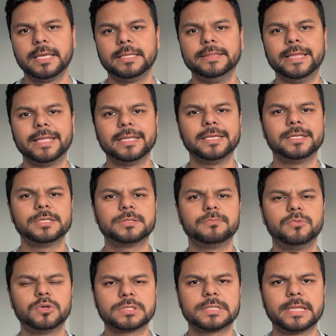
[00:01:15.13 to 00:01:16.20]
then it is
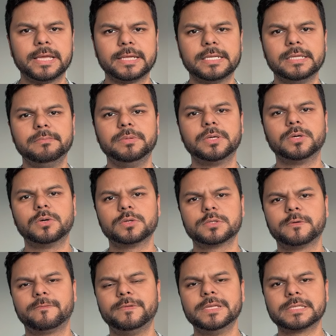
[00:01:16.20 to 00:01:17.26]
most likely because
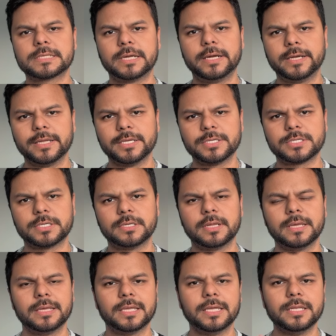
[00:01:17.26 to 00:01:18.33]
of disc herniation
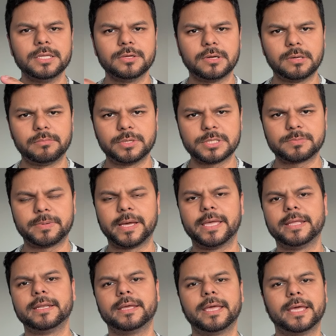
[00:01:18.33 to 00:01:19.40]
in your lumbar
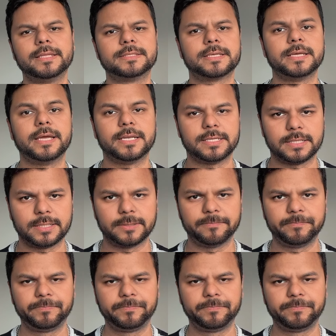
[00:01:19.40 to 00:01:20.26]
spine and sciatica.